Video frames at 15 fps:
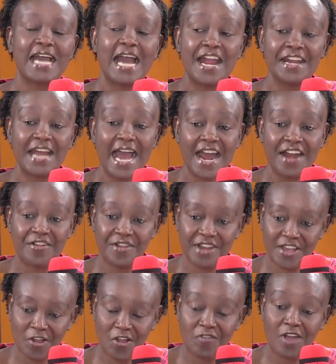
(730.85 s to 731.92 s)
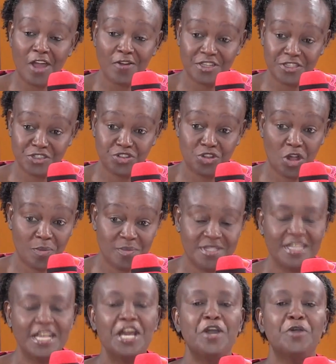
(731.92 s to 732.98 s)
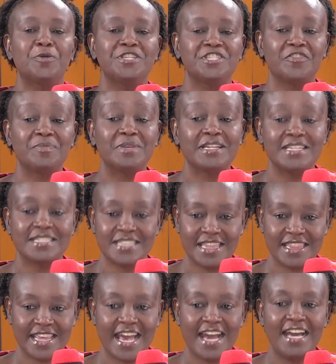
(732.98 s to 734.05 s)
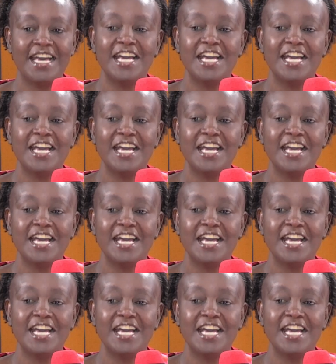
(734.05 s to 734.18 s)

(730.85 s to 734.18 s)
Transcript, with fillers: an array of our jobs which have been listed there.